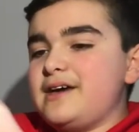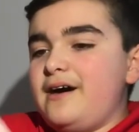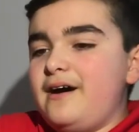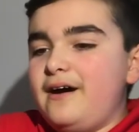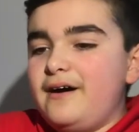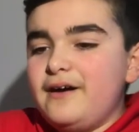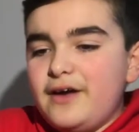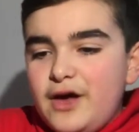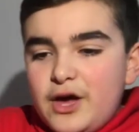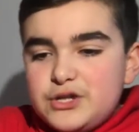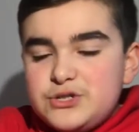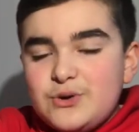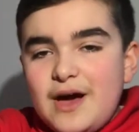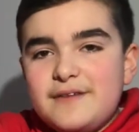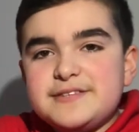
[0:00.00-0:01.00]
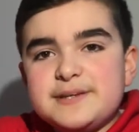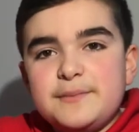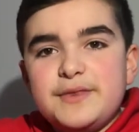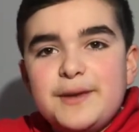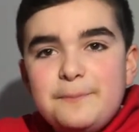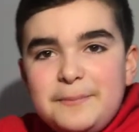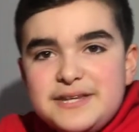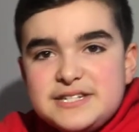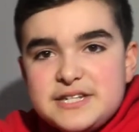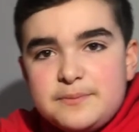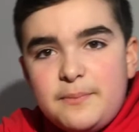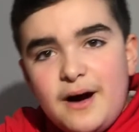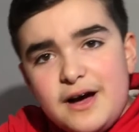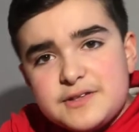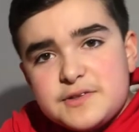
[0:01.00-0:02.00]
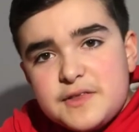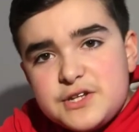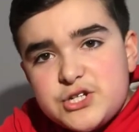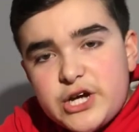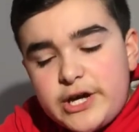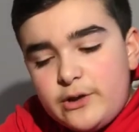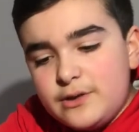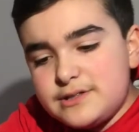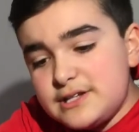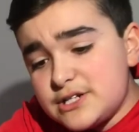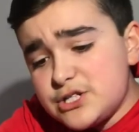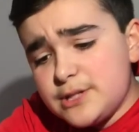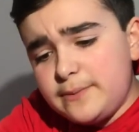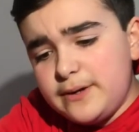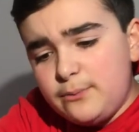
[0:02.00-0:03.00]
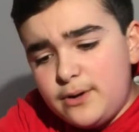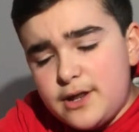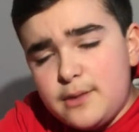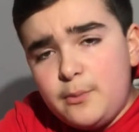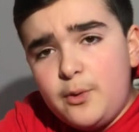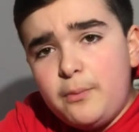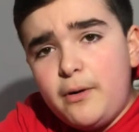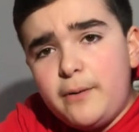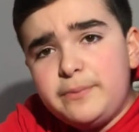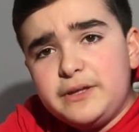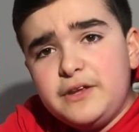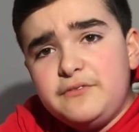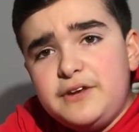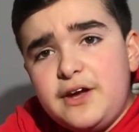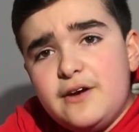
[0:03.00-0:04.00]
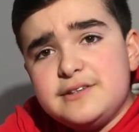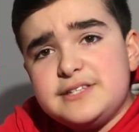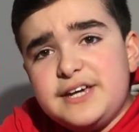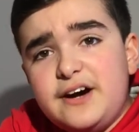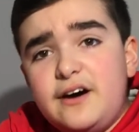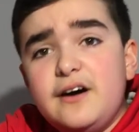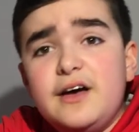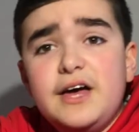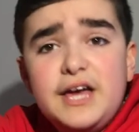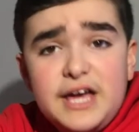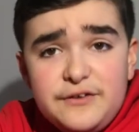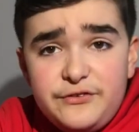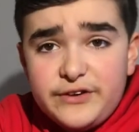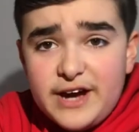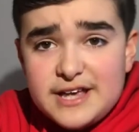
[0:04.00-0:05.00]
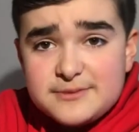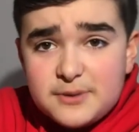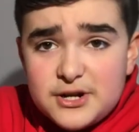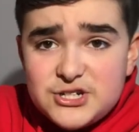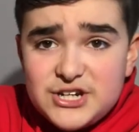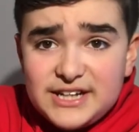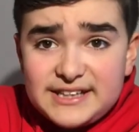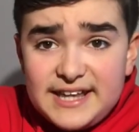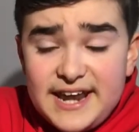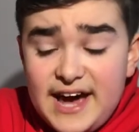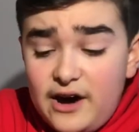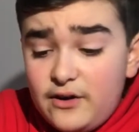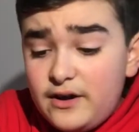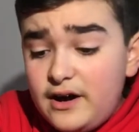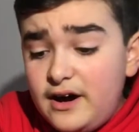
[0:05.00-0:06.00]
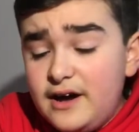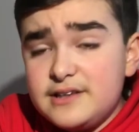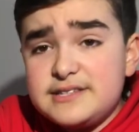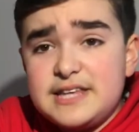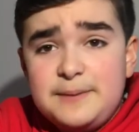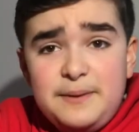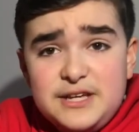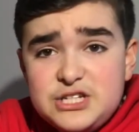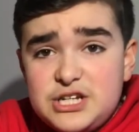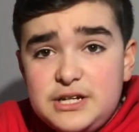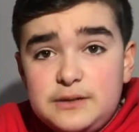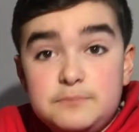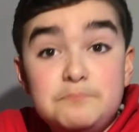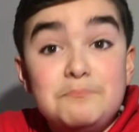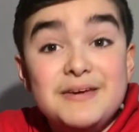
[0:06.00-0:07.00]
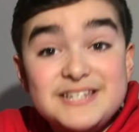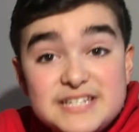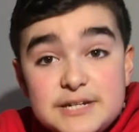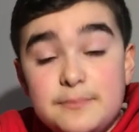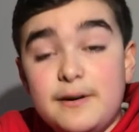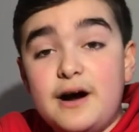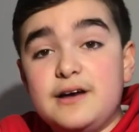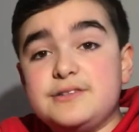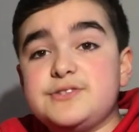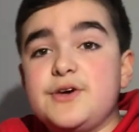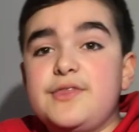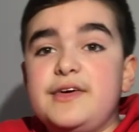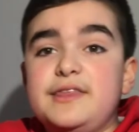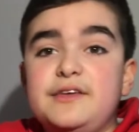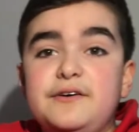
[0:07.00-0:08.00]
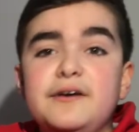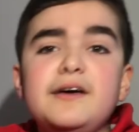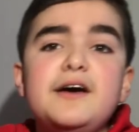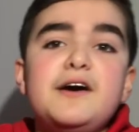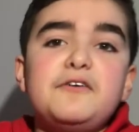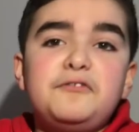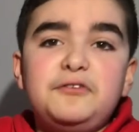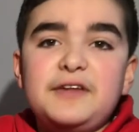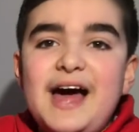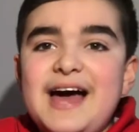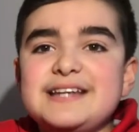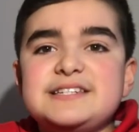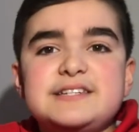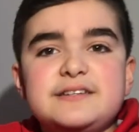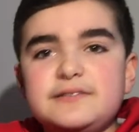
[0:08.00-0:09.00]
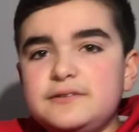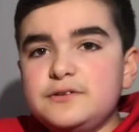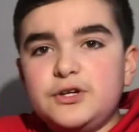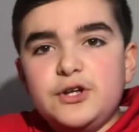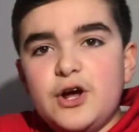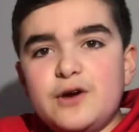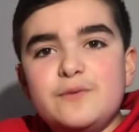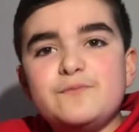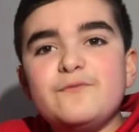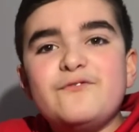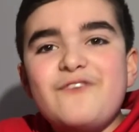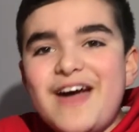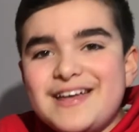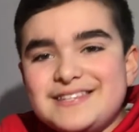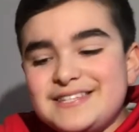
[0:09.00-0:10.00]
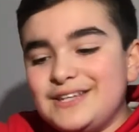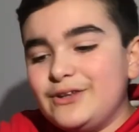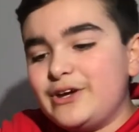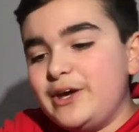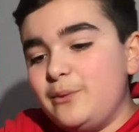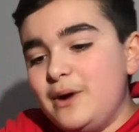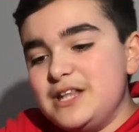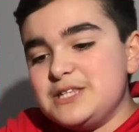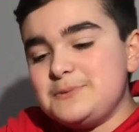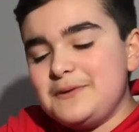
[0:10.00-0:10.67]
Do have some of their minted bars on the channel. It's actually been one of the more popular videos here. If you guys want to check that out, CPG minted bars. So they're the flat, fancy looking ones.